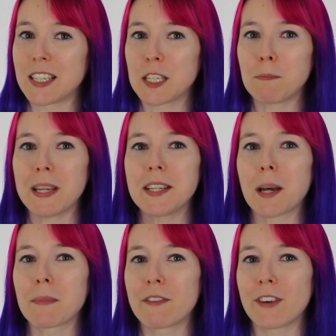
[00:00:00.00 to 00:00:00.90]
to speed
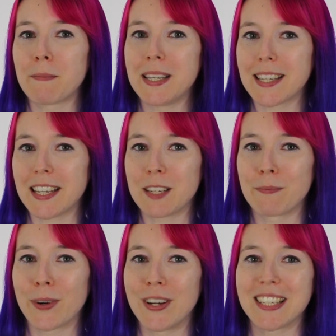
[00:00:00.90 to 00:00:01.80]
up the
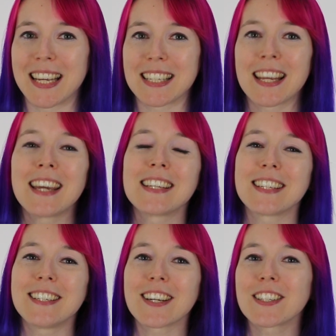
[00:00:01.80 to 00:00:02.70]
fermentation process
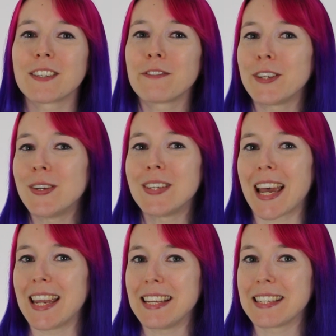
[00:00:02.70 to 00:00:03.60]
to just a few
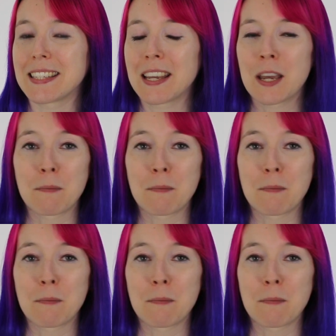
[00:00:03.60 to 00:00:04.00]
days.